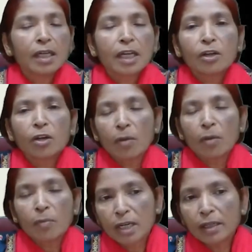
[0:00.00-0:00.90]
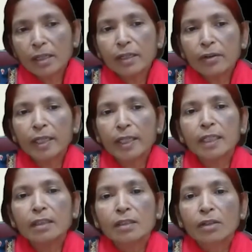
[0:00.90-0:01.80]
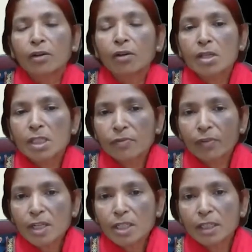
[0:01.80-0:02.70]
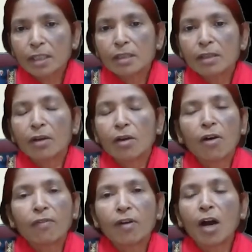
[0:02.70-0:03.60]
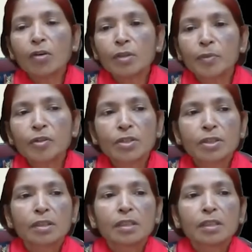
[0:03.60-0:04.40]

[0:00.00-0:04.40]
economics generally treated cost function of output